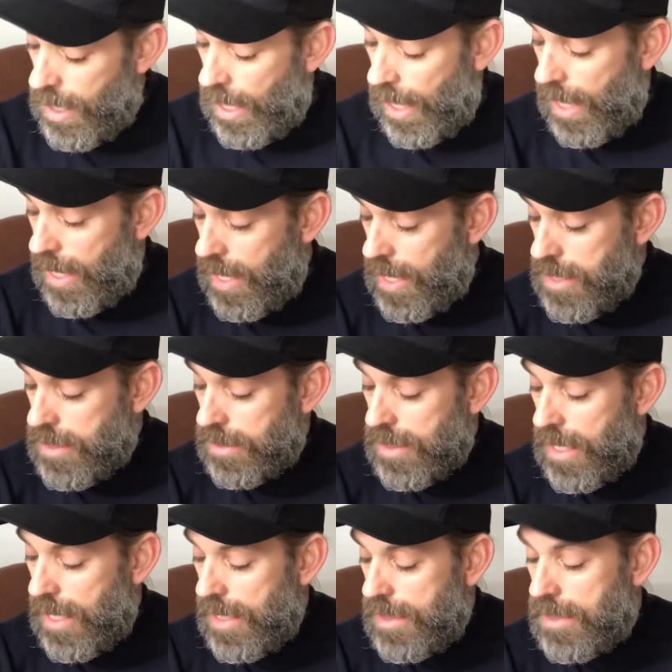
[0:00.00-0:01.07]
and
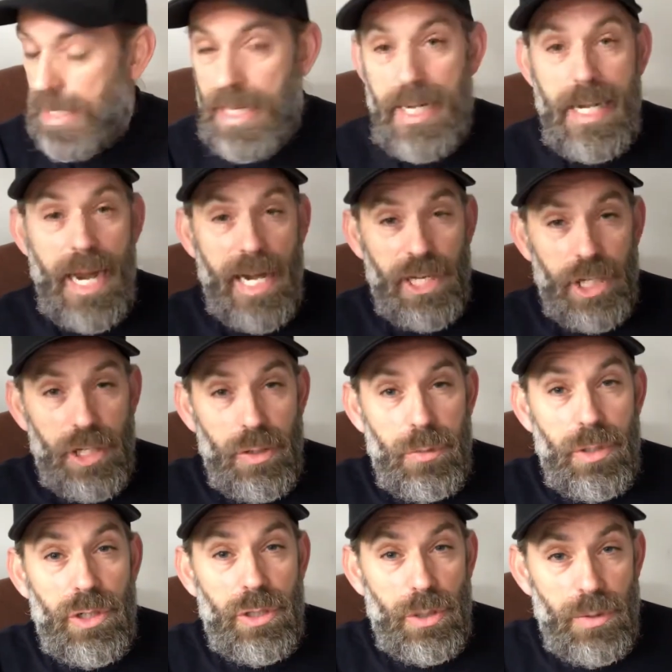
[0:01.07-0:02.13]
there is the National
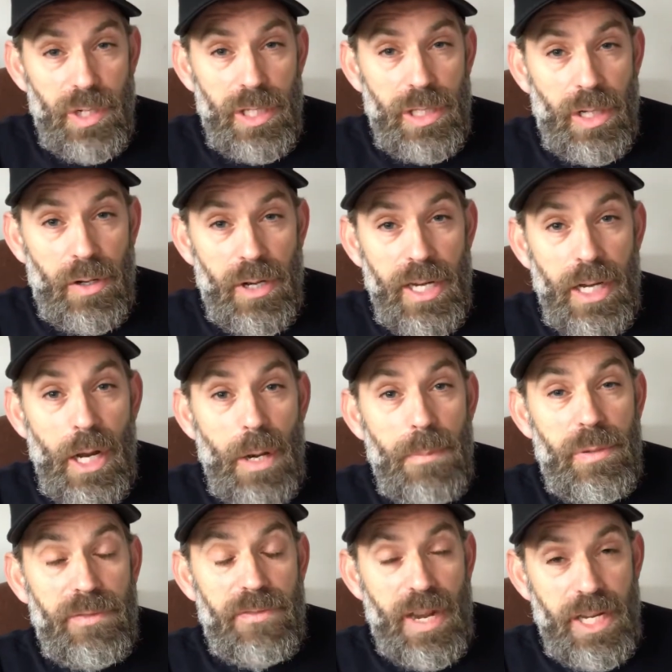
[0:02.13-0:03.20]
Suicide
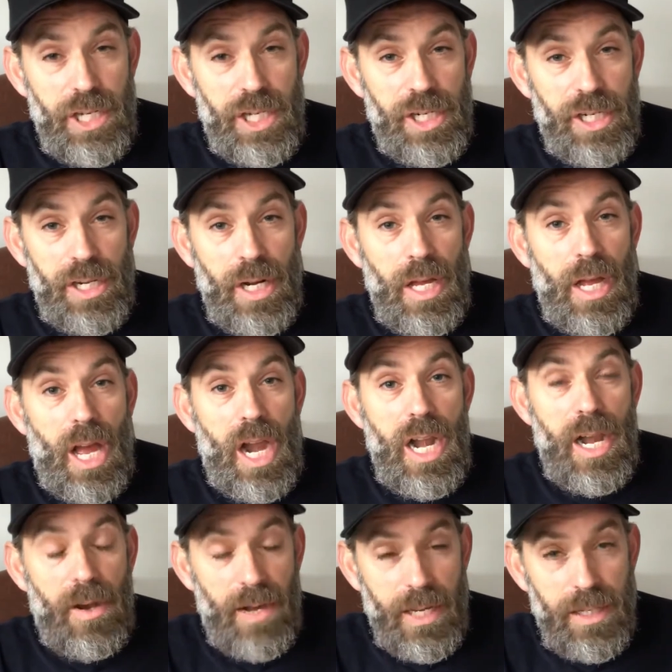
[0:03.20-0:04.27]
Prevention
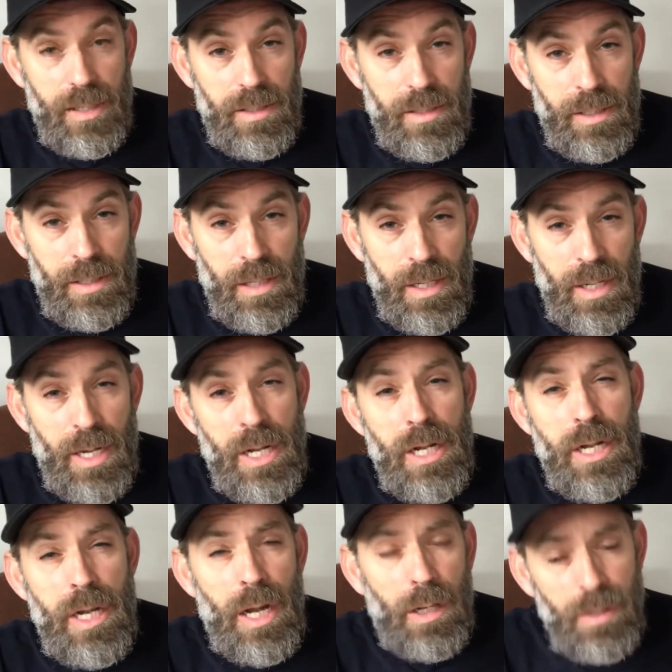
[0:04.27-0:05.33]
Alliance.
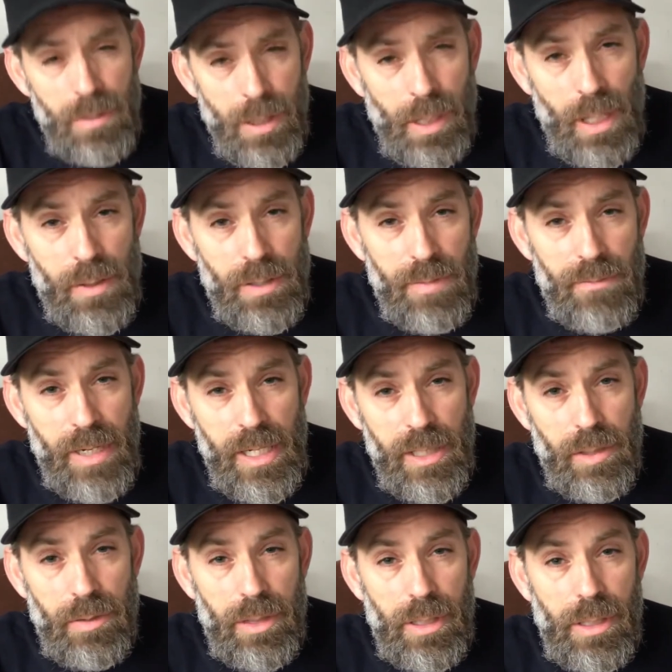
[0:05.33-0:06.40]
Loads of
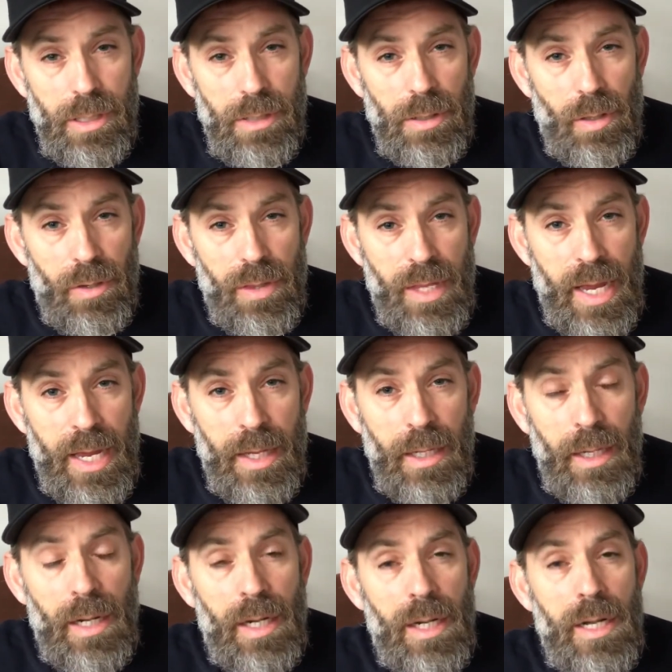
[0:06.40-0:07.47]
resources on there.
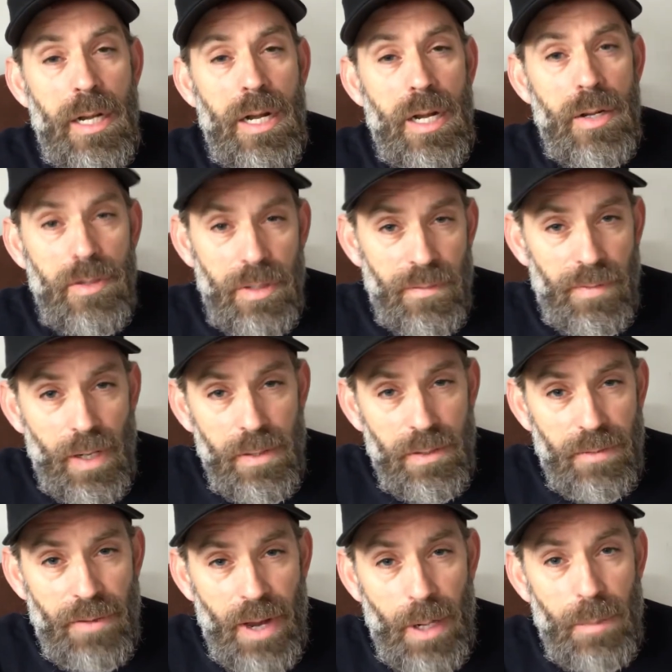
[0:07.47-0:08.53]
Loads
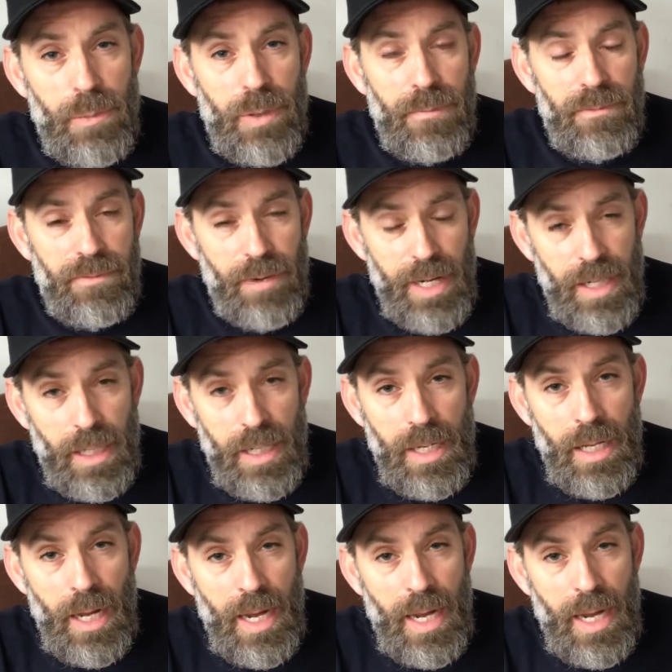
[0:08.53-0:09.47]
of helps and friendly